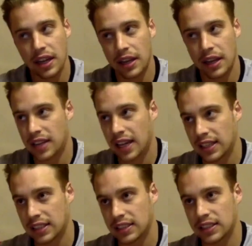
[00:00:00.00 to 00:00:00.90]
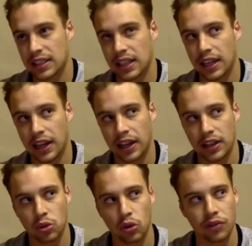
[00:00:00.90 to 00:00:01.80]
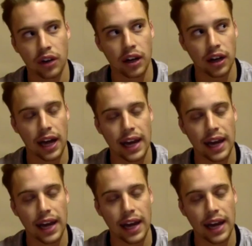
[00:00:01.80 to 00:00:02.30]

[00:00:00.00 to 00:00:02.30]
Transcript: it takes it like sort of uh,